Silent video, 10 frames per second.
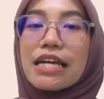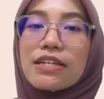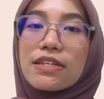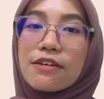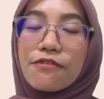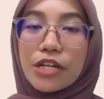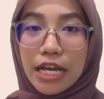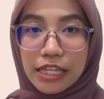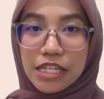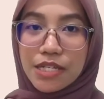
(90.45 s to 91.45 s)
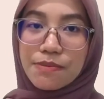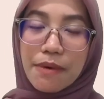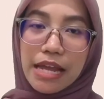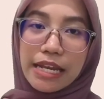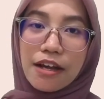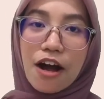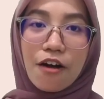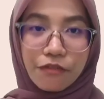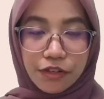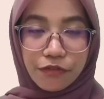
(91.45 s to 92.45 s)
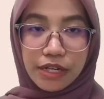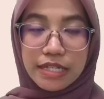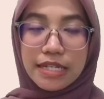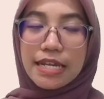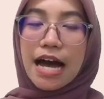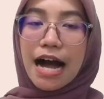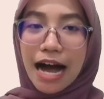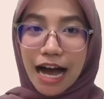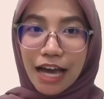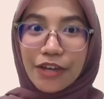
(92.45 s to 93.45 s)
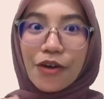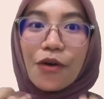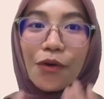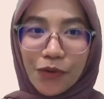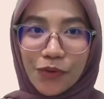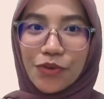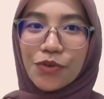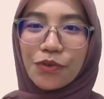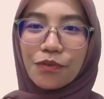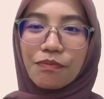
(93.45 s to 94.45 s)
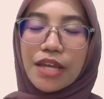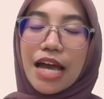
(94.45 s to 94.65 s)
is the phonetic spelling of the phrase IOU.